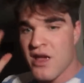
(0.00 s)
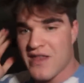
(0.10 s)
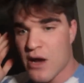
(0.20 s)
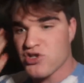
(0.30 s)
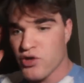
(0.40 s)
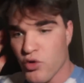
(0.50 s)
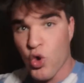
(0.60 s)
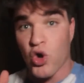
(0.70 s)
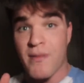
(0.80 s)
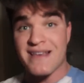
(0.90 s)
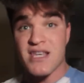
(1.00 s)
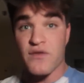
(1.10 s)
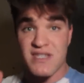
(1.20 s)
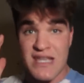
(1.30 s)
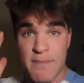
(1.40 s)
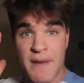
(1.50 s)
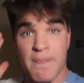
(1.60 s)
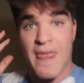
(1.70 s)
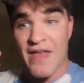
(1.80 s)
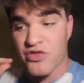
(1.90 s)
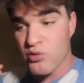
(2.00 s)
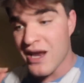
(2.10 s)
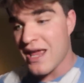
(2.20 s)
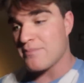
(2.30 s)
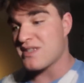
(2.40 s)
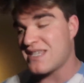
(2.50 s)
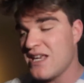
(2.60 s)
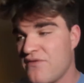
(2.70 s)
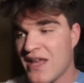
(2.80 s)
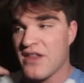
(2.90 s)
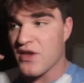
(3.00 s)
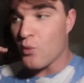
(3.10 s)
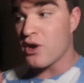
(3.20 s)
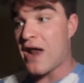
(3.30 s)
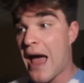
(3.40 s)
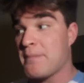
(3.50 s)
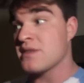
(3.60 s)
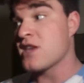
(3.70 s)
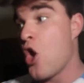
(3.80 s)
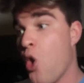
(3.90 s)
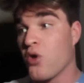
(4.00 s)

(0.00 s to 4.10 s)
that I was going to record myself sleeping at 3 AM to see if anything weird happens